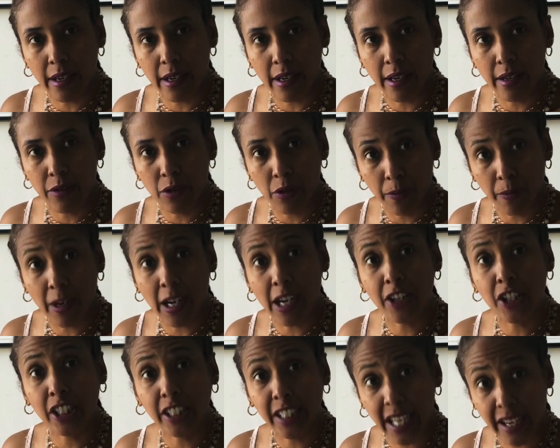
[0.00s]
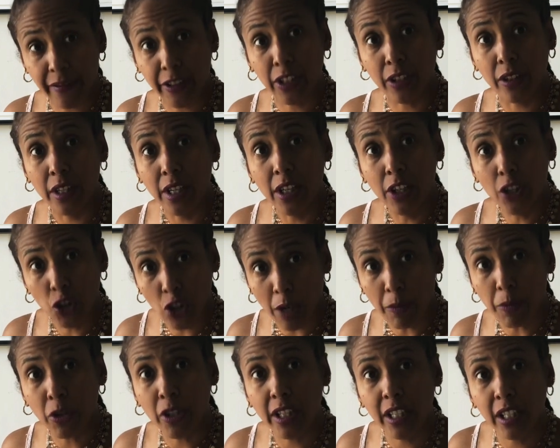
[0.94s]
a new project having
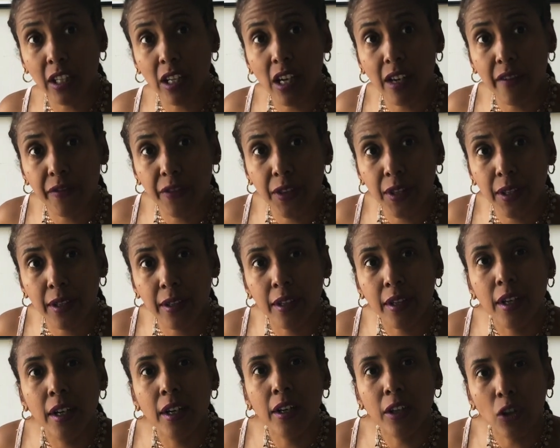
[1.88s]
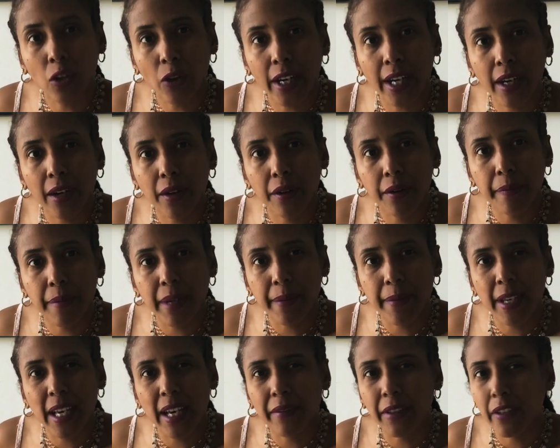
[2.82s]
trouble getting off the ground,
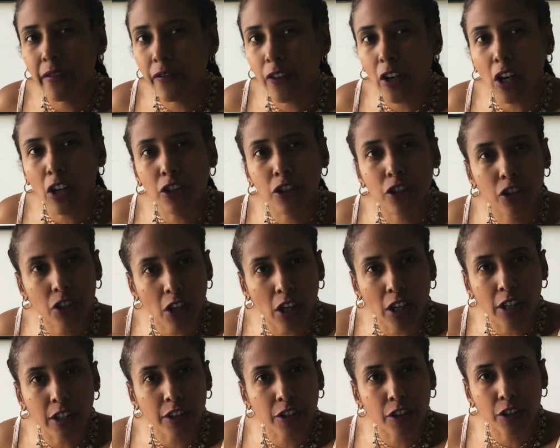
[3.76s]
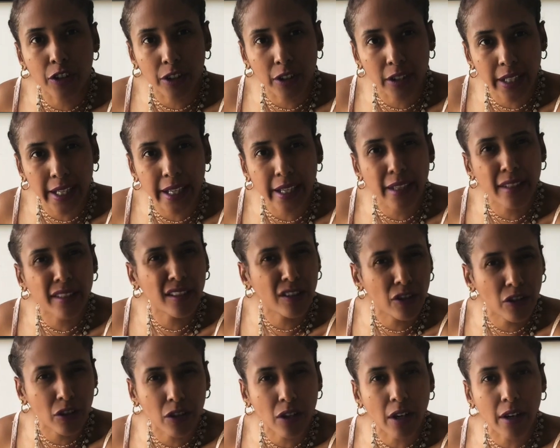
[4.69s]
maybe having false starts or delays
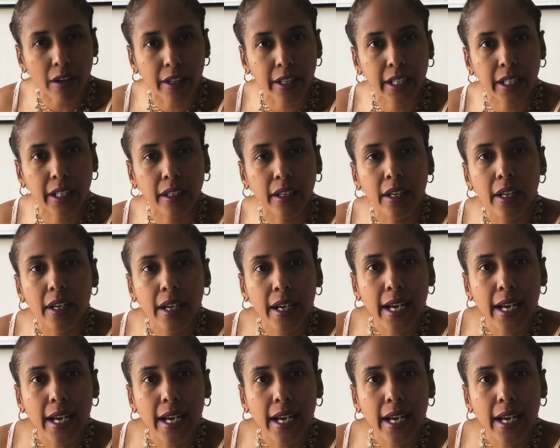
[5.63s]
in starting.